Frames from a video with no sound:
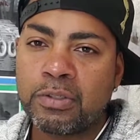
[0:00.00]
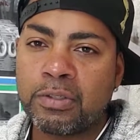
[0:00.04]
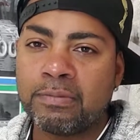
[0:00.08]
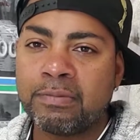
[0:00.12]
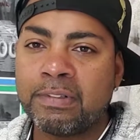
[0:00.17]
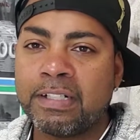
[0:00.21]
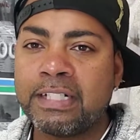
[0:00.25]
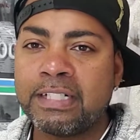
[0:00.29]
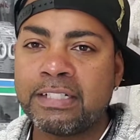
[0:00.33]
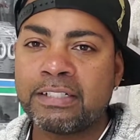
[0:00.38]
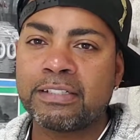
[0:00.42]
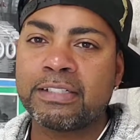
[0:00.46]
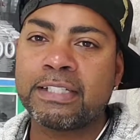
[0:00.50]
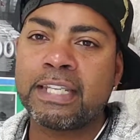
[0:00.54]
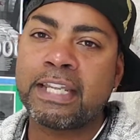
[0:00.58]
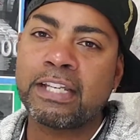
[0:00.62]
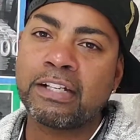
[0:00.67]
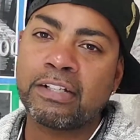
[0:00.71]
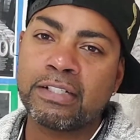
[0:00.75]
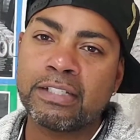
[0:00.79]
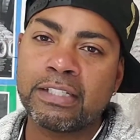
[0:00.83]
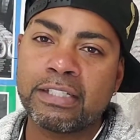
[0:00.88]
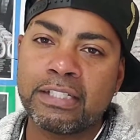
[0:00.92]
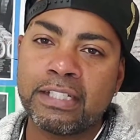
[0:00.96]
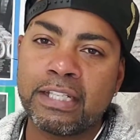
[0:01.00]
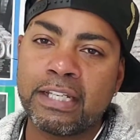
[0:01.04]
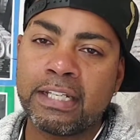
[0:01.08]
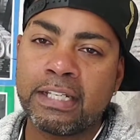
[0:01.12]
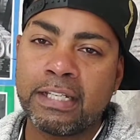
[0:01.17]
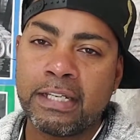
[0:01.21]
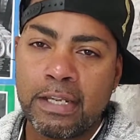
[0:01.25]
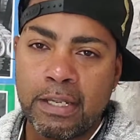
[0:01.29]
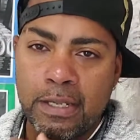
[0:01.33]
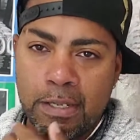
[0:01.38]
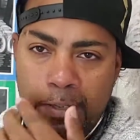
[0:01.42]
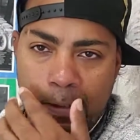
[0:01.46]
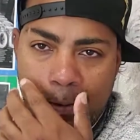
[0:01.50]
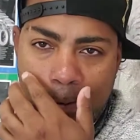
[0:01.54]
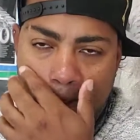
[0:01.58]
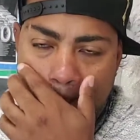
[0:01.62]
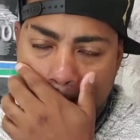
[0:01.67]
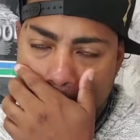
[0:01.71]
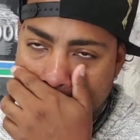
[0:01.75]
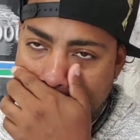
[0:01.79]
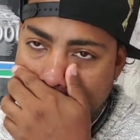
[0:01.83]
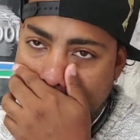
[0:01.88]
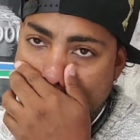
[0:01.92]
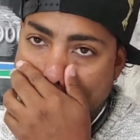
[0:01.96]
I'm ready to take on the day.
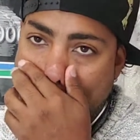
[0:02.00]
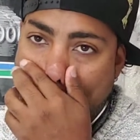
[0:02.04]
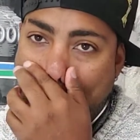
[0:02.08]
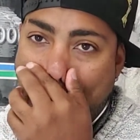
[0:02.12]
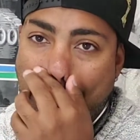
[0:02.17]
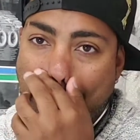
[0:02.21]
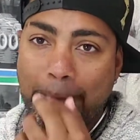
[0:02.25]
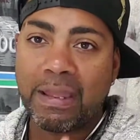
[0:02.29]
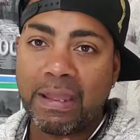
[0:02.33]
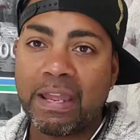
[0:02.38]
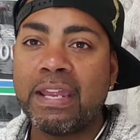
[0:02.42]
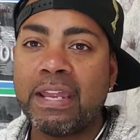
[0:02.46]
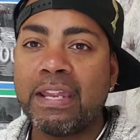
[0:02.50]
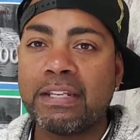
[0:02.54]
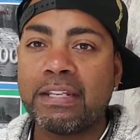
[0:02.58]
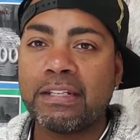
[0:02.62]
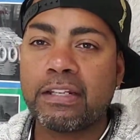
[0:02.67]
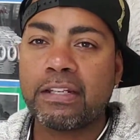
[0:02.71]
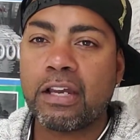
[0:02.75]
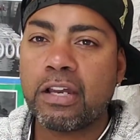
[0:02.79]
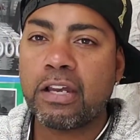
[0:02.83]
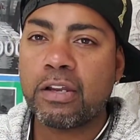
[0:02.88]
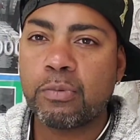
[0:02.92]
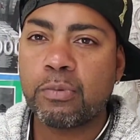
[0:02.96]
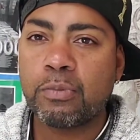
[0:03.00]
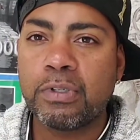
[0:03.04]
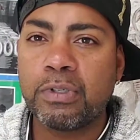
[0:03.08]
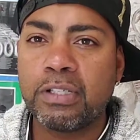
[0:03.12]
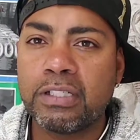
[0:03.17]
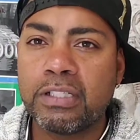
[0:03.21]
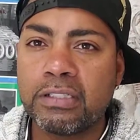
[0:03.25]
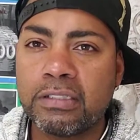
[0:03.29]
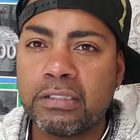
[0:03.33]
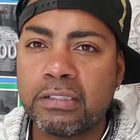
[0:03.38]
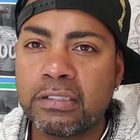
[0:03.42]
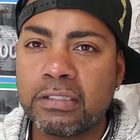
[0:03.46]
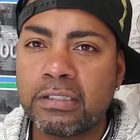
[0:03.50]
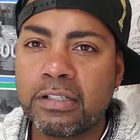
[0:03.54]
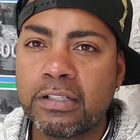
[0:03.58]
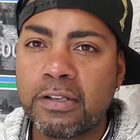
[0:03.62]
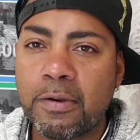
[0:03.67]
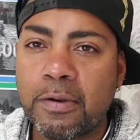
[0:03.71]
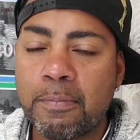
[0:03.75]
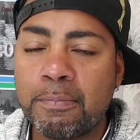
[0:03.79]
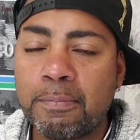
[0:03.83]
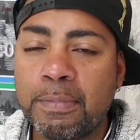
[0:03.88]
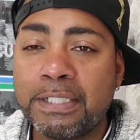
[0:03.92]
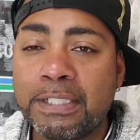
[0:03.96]
And I will
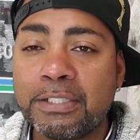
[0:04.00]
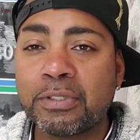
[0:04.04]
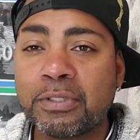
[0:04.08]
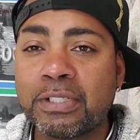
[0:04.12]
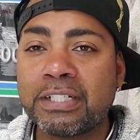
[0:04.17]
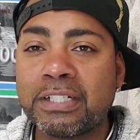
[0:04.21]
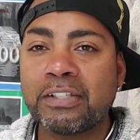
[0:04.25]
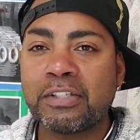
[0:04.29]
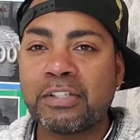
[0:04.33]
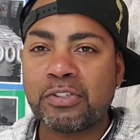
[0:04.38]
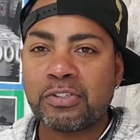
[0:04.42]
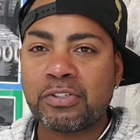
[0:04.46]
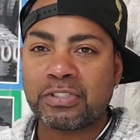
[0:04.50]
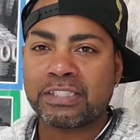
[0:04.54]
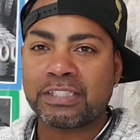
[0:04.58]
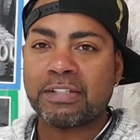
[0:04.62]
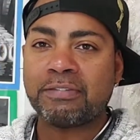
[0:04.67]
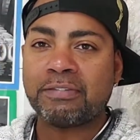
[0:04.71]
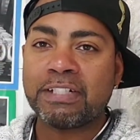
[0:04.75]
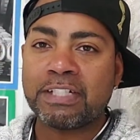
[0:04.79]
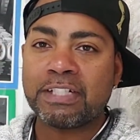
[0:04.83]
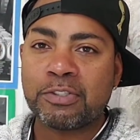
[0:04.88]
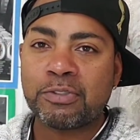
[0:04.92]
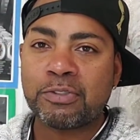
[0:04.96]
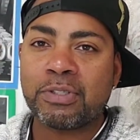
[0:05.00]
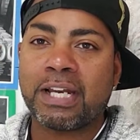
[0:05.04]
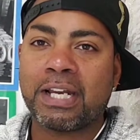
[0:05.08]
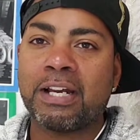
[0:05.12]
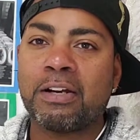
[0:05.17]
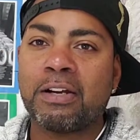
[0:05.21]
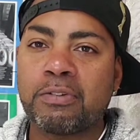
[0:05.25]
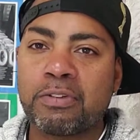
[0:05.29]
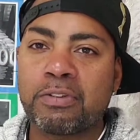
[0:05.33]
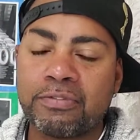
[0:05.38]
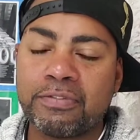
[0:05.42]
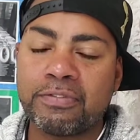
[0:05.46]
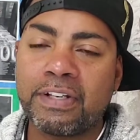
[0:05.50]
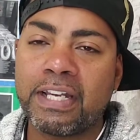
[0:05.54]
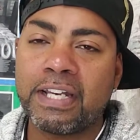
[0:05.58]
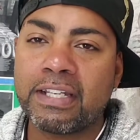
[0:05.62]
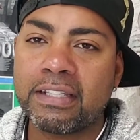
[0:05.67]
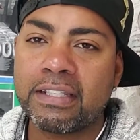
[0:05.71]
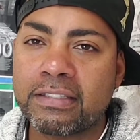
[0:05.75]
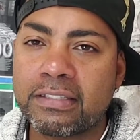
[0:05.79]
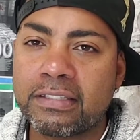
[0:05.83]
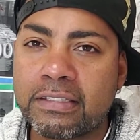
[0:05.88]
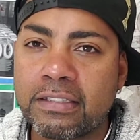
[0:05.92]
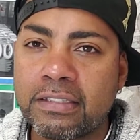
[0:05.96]
be doing another 72-hour
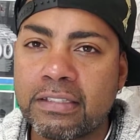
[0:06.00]
fast.